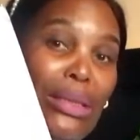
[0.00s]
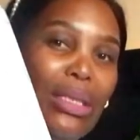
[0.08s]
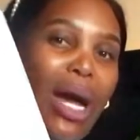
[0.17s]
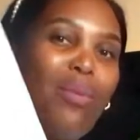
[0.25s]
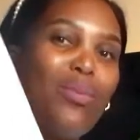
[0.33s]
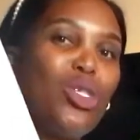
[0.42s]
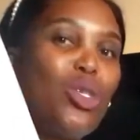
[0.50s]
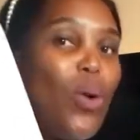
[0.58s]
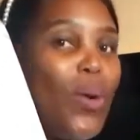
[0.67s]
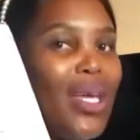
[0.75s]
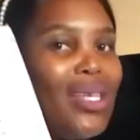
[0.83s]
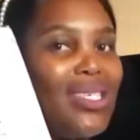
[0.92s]
I'm so
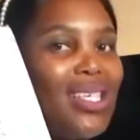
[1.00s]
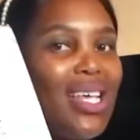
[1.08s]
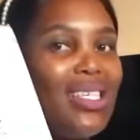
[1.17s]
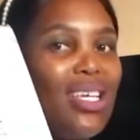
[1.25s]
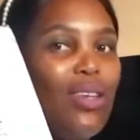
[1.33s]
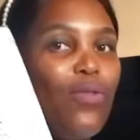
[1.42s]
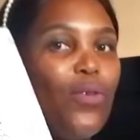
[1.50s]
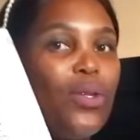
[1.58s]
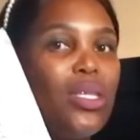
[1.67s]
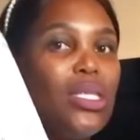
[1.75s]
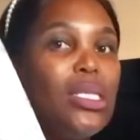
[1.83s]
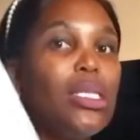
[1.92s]
excited for
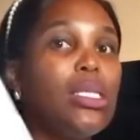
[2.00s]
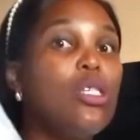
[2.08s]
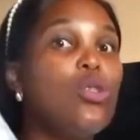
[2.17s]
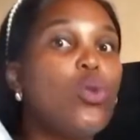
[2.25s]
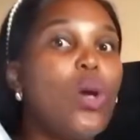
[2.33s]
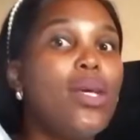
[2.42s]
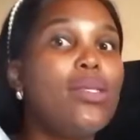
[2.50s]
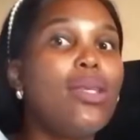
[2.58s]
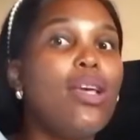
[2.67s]
this. It was